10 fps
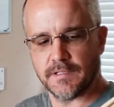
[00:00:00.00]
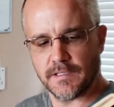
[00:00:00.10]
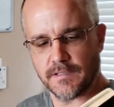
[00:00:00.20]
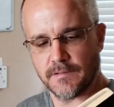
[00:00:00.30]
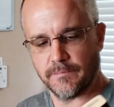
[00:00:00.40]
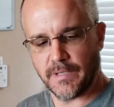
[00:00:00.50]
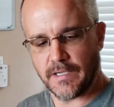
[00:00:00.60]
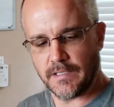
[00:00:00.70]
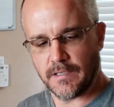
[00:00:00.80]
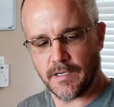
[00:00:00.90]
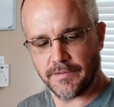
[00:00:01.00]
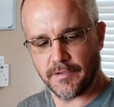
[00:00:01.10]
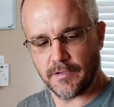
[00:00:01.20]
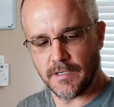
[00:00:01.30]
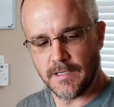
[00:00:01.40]
This is by an
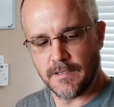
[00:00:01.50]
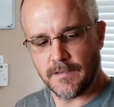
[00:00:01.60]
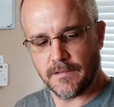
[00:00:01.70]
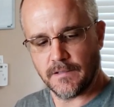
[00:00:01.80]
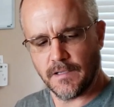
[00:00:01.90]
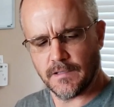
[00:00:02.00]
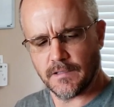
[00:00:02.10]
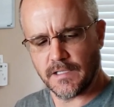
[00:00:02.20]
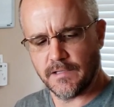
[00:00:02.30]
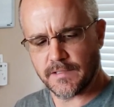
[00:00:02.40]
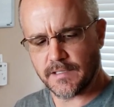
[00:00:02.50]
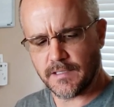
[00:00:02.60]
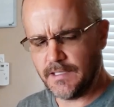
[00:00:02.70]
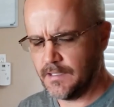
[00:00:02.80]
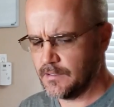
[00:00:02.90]
author, uh,
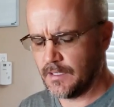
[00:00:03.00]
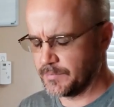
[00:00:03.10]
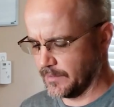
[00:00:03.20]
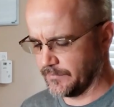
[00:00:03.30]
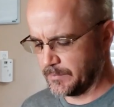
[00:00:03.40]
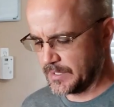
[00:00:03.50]
Kiyosaki. I'm sorry if I'm